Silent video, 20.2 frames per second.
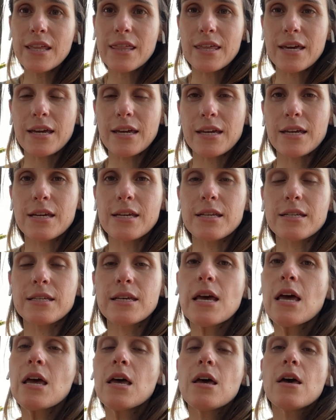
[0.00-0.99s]
think is
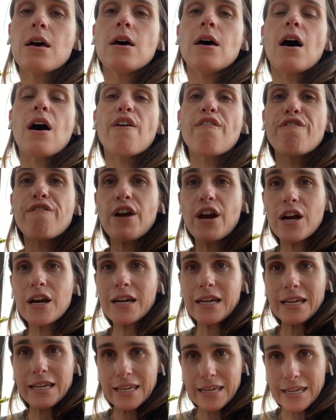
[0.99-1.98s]
a
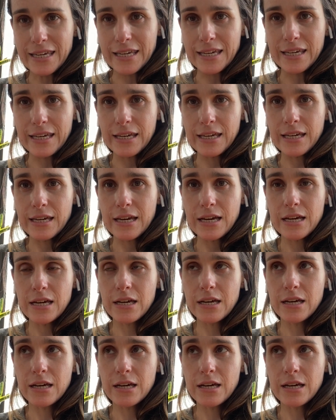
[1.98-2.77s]
very key